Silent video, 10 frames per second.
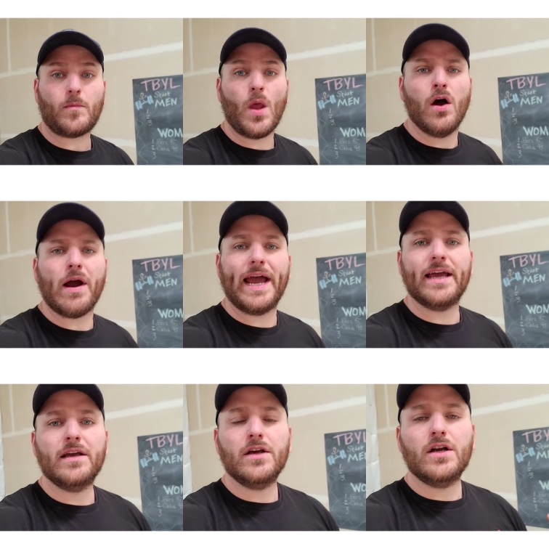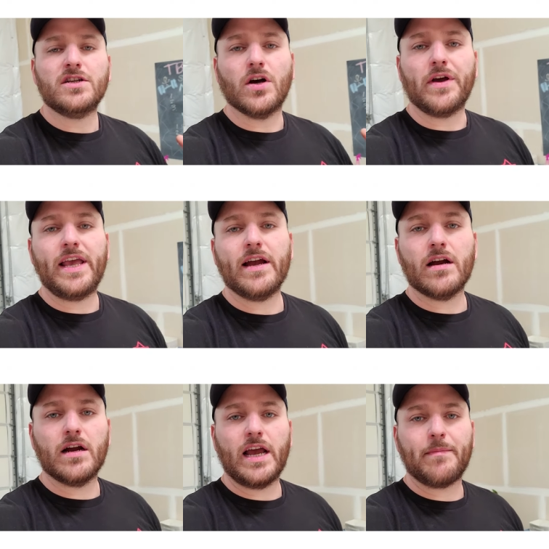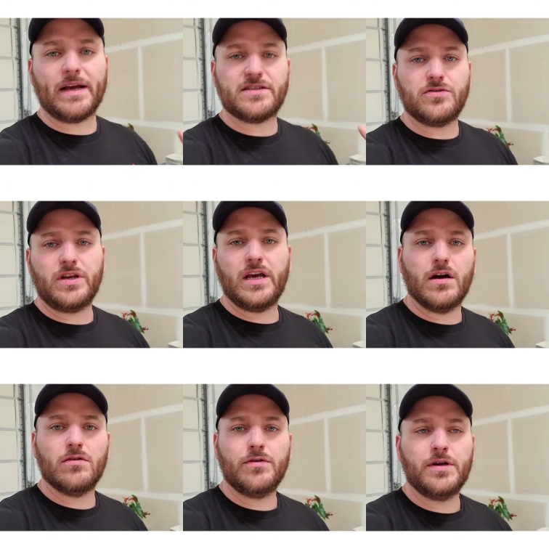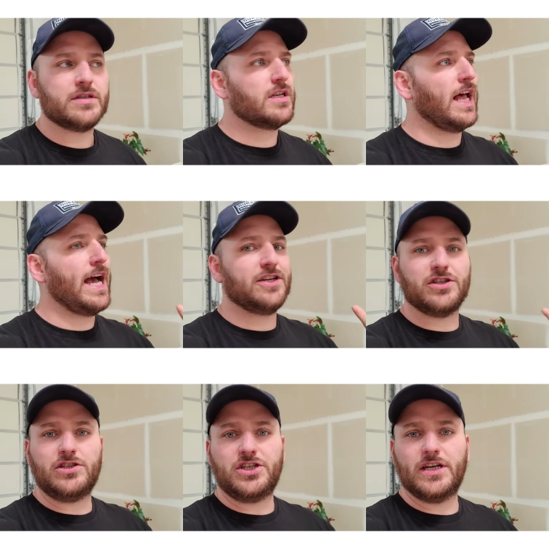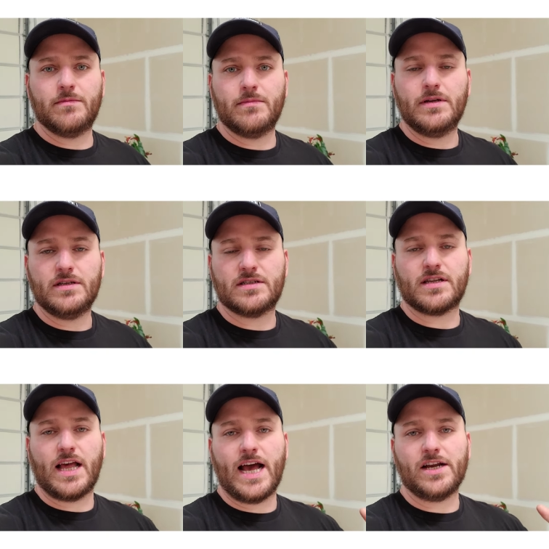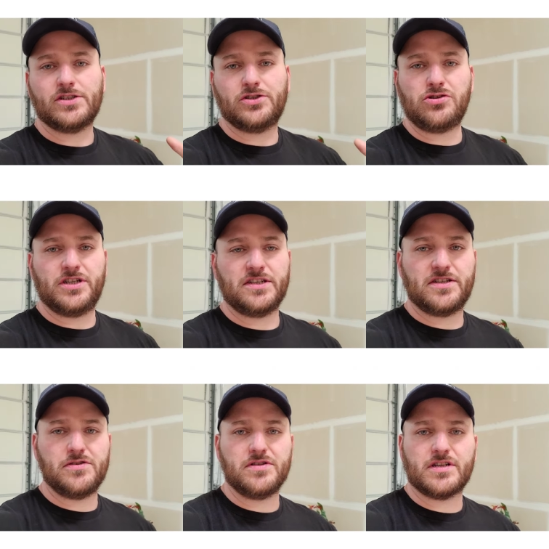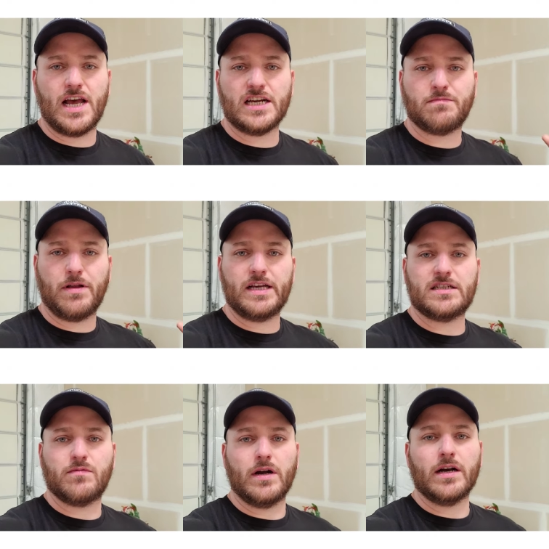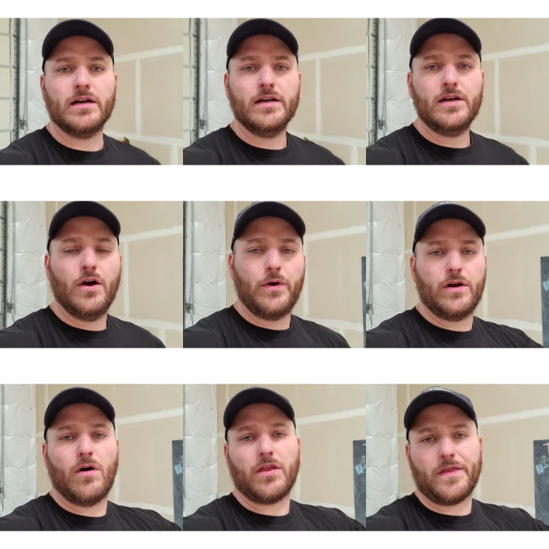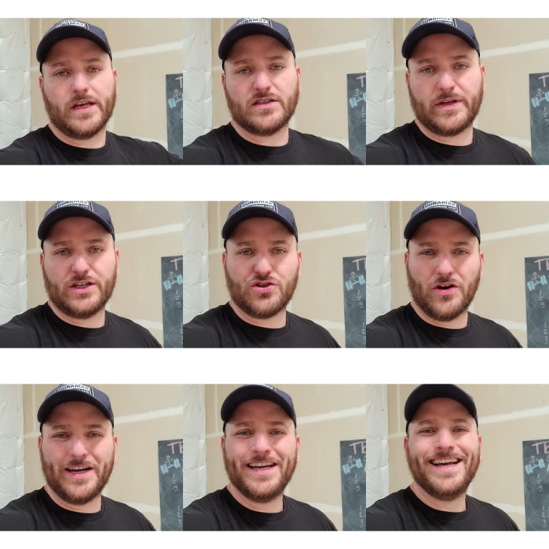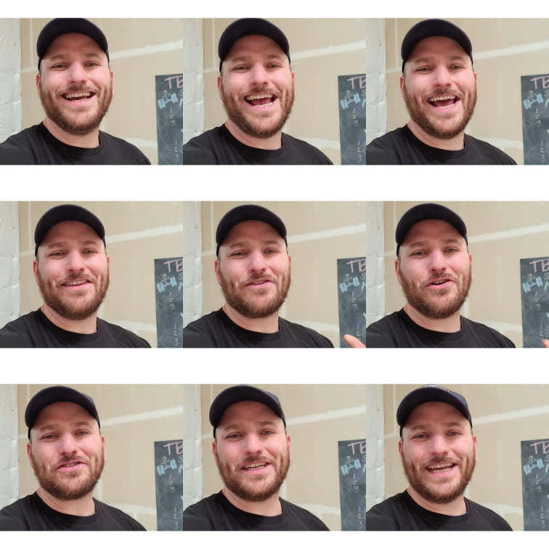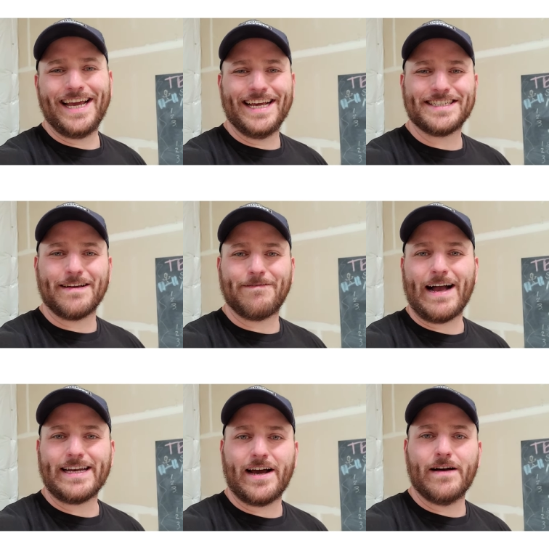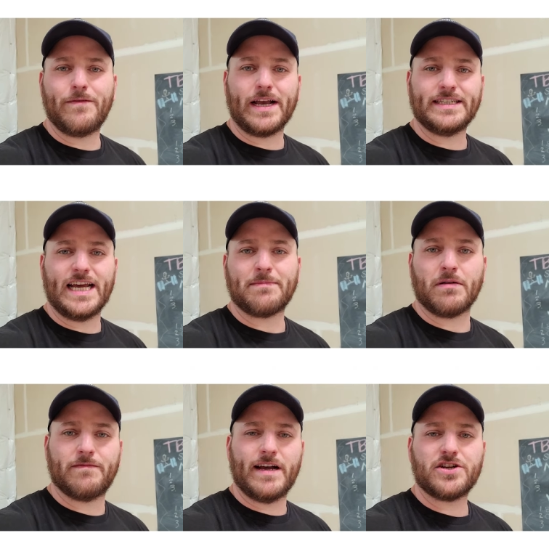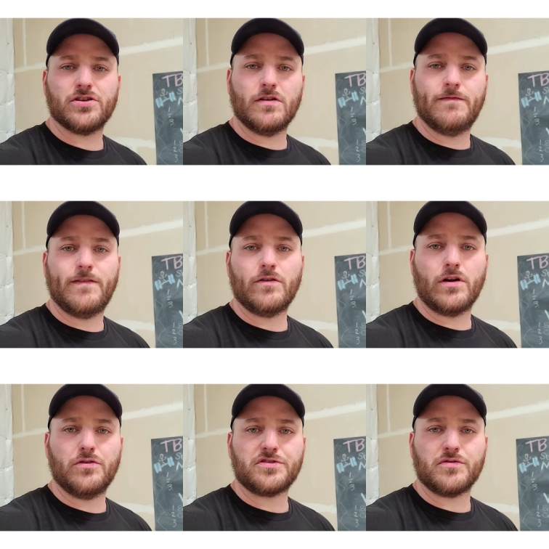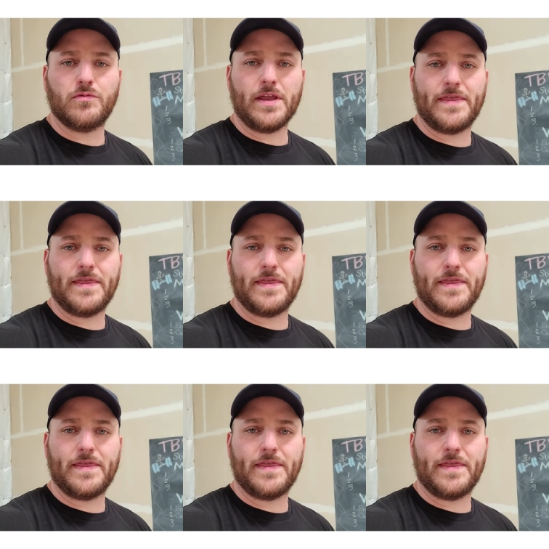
All right, so here in my studio slash gym slash jujitsu slash place where we do all the things we enjoy. And the goal today is to find out if we could take professional photos with